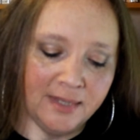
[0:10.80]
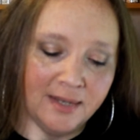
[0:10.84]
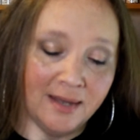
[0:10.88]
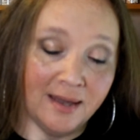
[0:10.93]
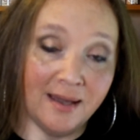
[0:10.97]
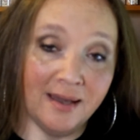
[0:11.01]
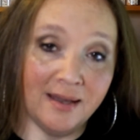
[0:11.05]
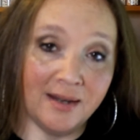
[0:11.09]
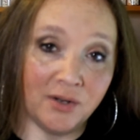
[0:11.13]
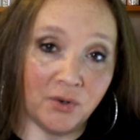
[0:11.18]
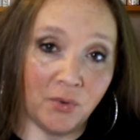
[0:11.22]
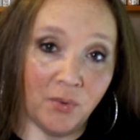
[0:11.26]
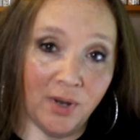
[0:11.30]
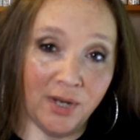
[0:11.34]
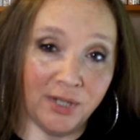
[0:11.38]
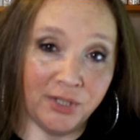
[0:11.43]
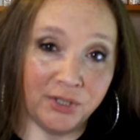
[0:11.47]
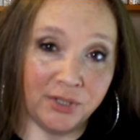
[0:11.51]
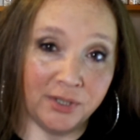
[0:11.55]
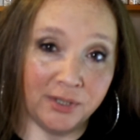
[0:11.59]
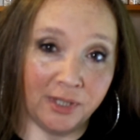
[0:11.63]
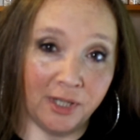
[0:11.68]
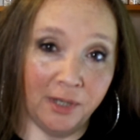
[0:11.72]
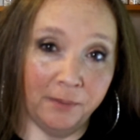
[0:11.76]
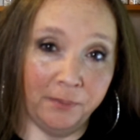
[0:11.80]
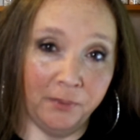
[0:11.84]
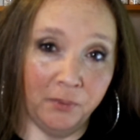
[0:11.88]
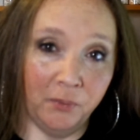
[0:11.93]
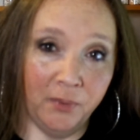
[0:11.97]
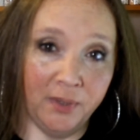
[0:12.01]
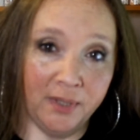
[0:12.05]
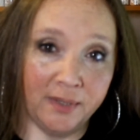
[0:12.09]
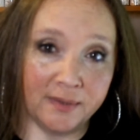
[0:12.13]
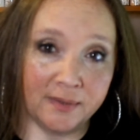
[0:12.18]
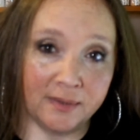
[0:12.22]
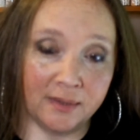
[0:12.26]
I had a question a couple of
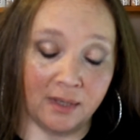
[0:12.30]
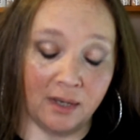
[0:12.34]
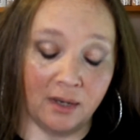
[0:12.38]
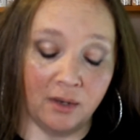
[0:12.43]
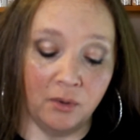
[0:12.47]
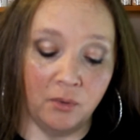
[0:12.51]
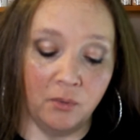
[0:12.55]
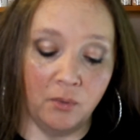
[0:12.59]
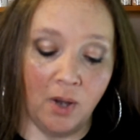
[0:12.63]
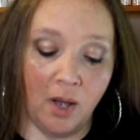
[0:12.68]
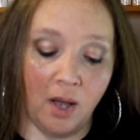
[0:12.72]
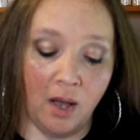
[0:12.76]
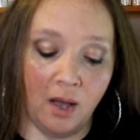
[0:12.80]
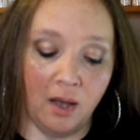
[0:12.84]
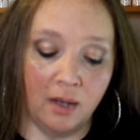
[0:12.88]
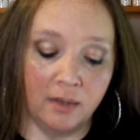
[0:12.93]
weeks ago.